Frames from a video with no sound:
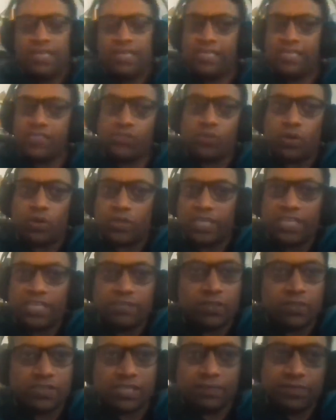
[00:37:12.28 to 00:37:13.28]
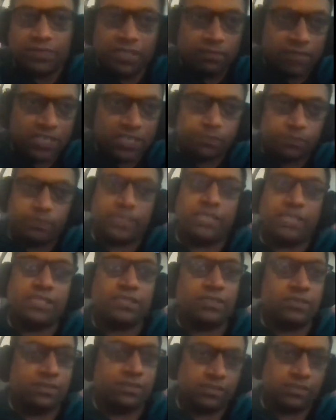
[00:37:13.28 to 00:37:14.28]
He's talking about something much
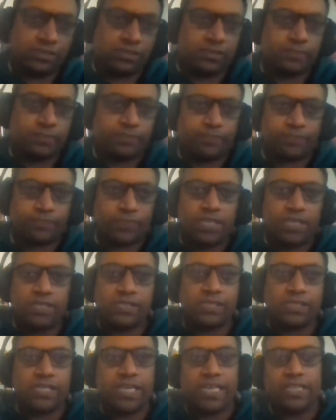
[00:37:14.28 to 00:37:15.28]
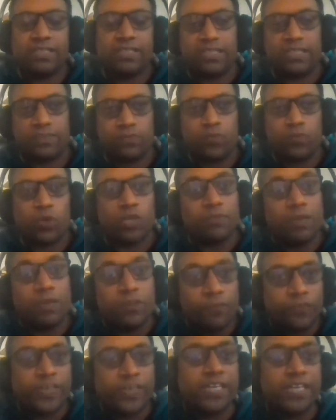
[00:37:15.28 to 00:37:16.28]
bigger than this. He's saying that what
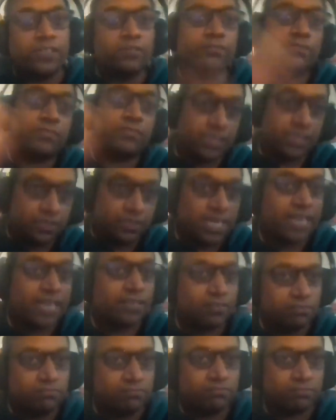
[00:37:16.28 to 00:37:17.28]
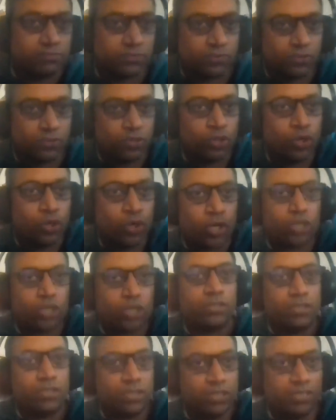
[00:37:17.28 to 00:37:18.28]
about freedom in that
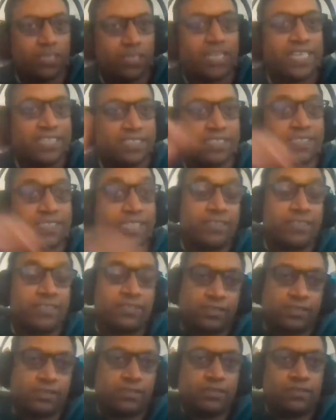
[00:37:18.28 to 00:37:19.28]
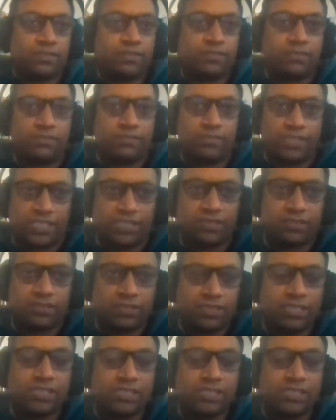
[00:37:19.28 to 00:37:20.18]
God-like sense, right?